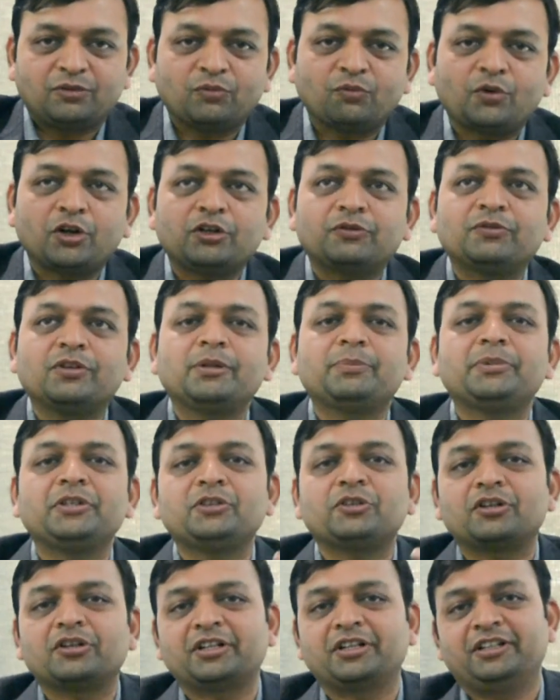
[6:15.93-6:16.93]
What will be
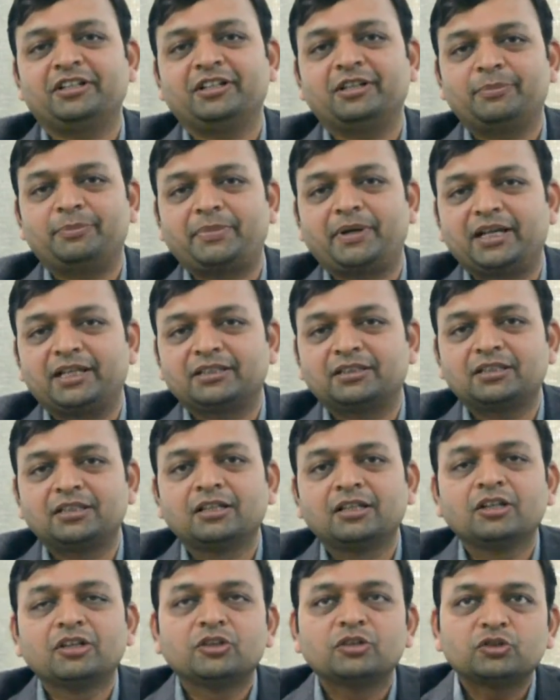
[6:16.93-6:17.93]
your career path?
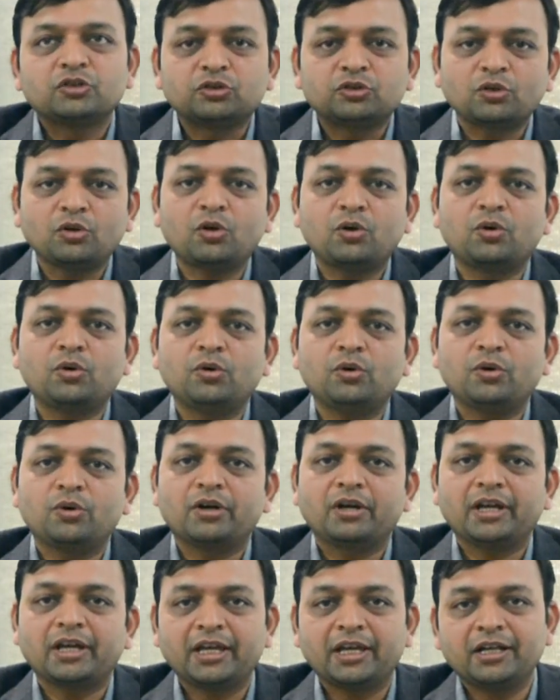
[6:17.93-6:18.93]
So
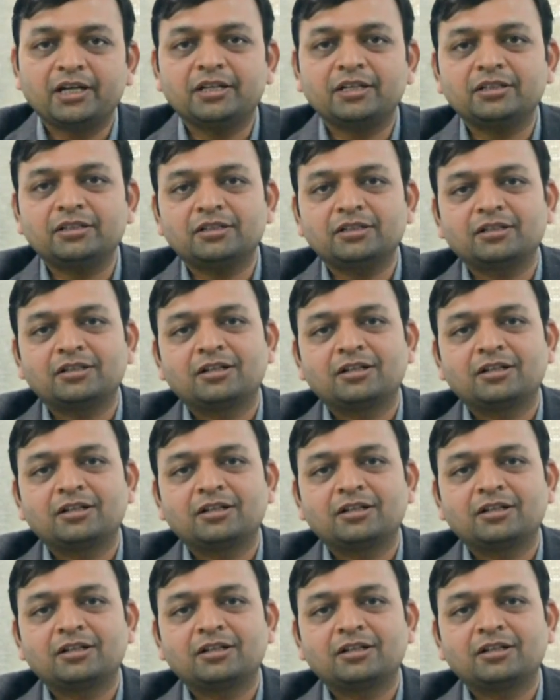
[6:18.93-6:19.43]
here